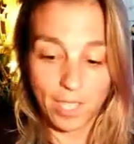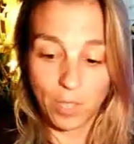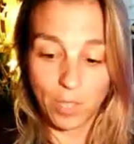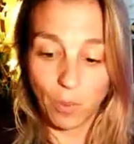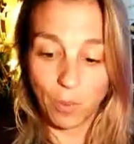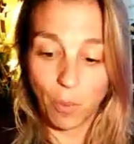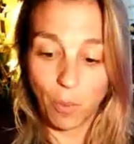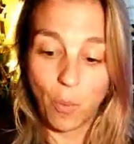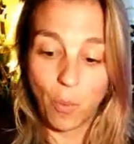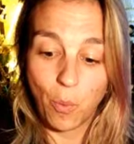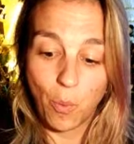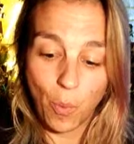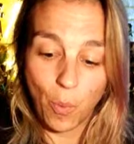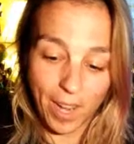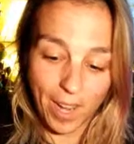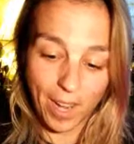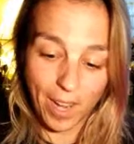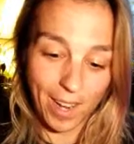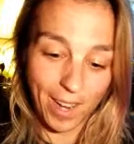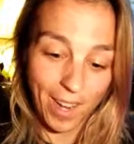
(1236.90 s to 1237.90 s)
where
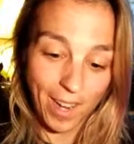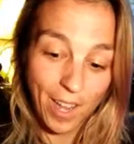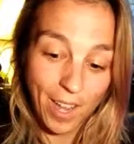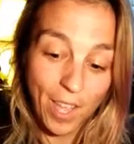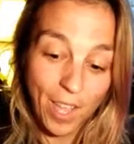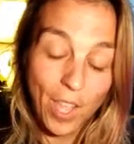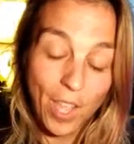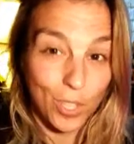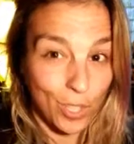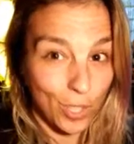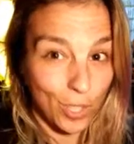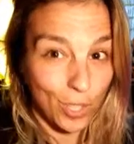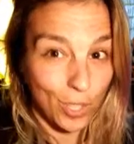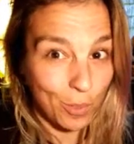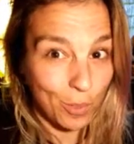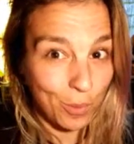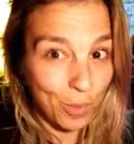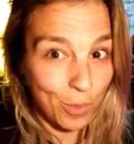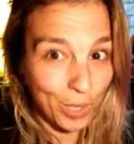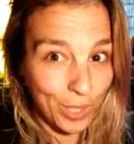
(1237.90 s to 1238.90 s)
you will
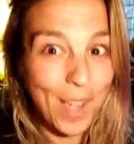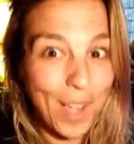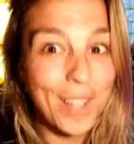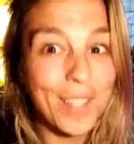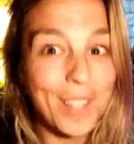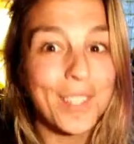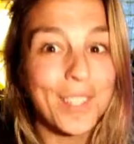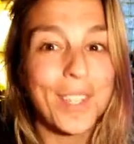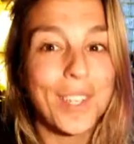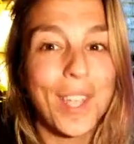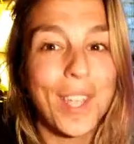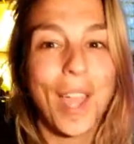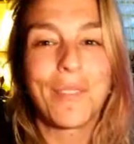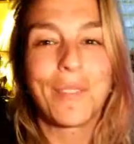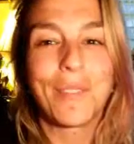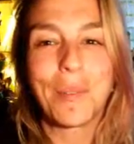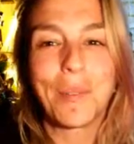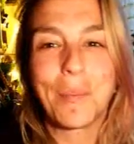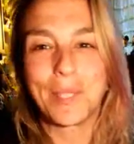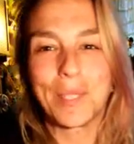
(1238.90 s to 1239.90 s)
not want to have your
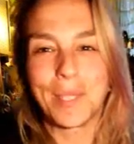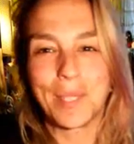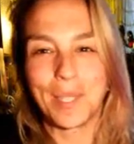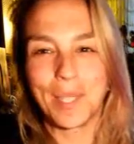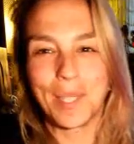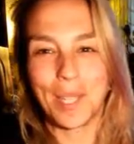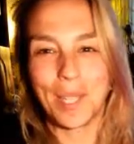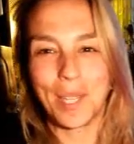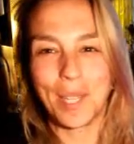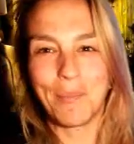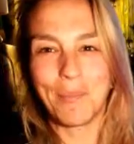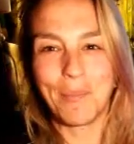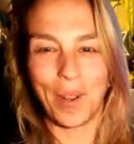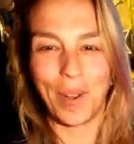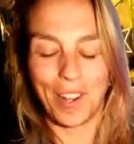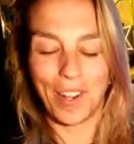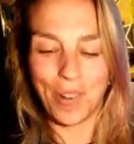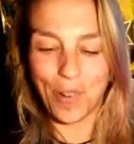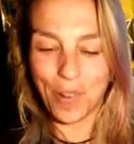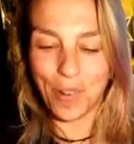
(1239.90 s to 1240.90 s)
business anymore
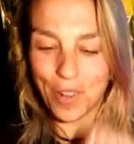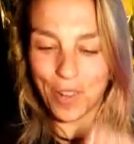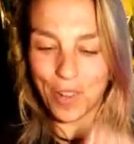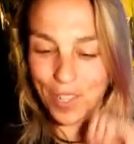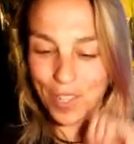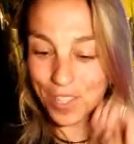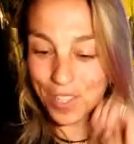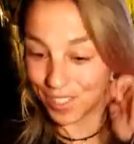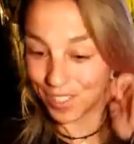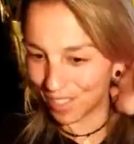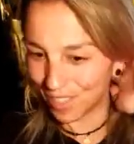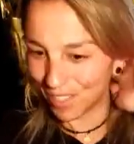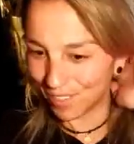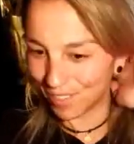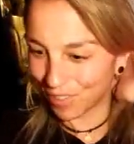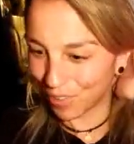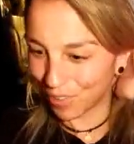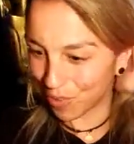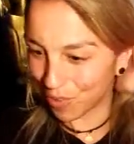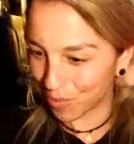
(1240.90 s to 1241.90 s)
or your love or
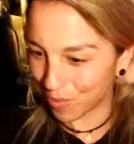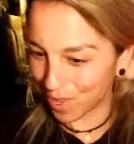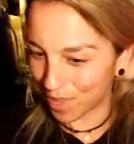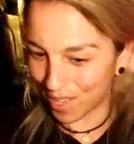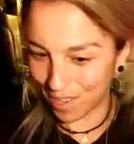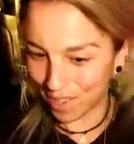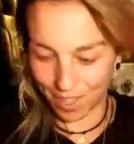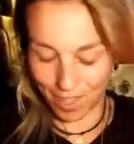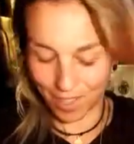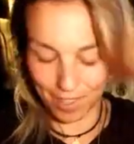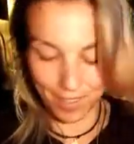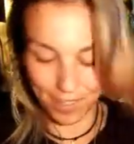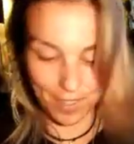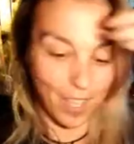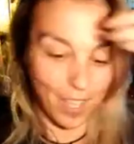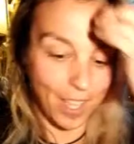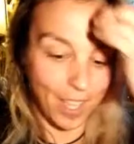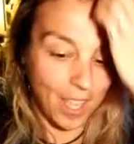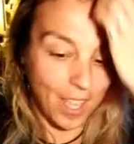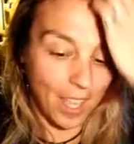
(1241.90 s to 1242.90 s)
whatever
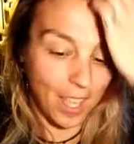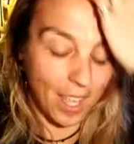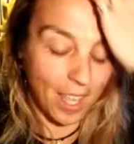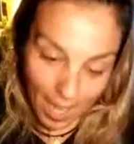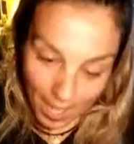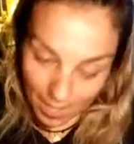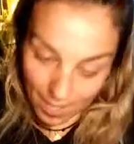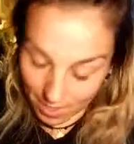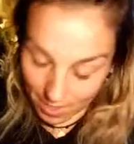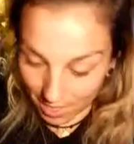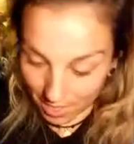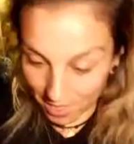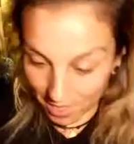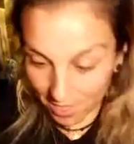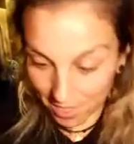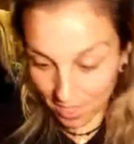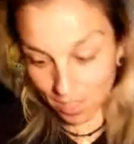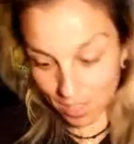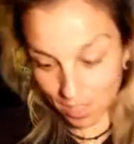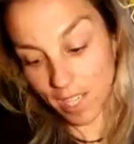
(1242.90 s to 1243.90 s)
that this is
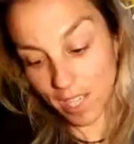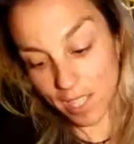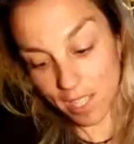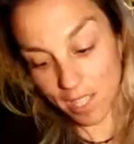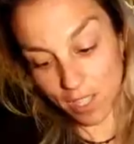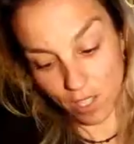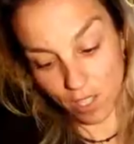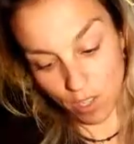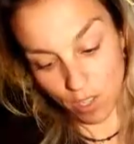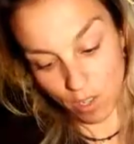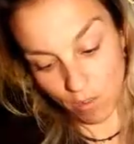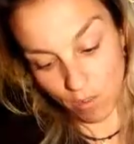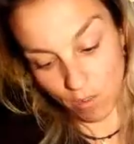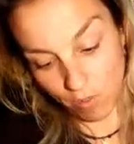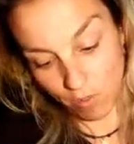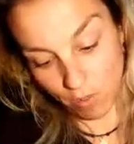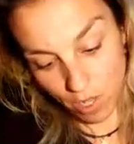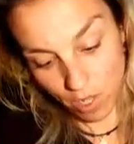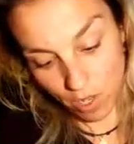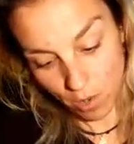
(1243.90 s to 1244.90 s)
relating to you for you.
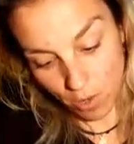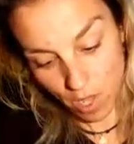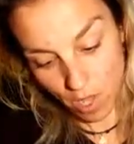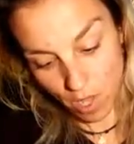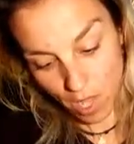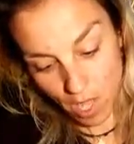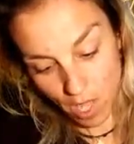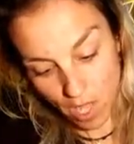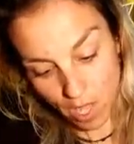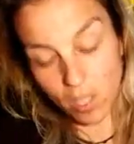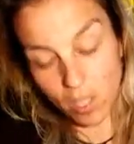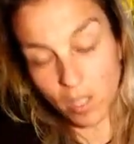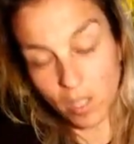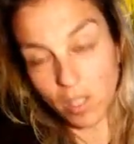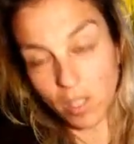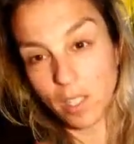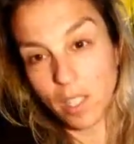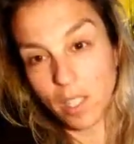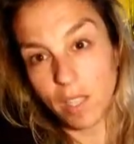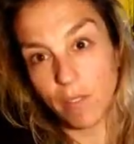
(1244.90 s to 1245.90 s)
If you can live
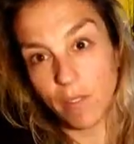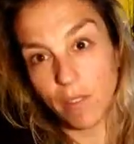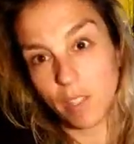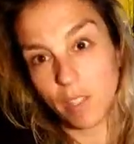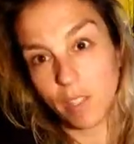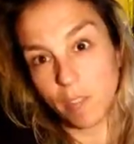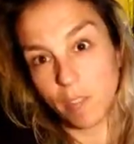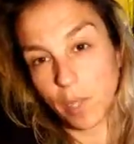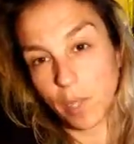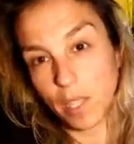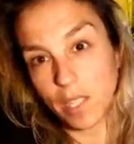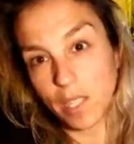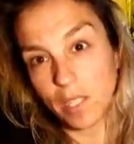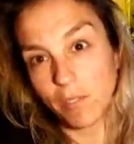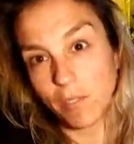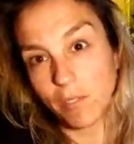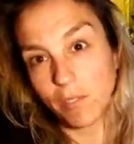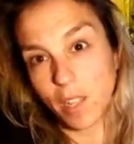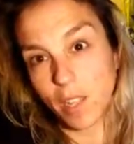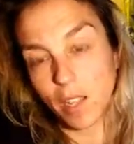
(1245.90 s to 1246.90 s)
out of a place of
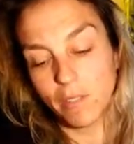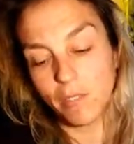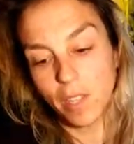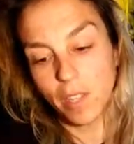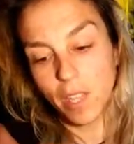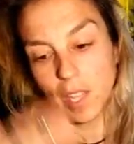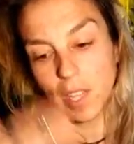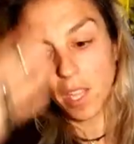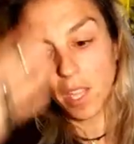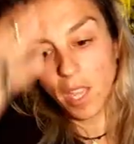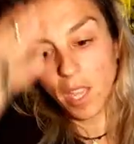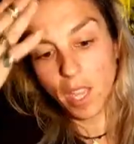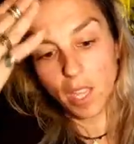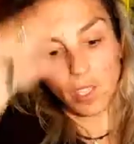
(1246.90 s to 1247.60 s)
love and you can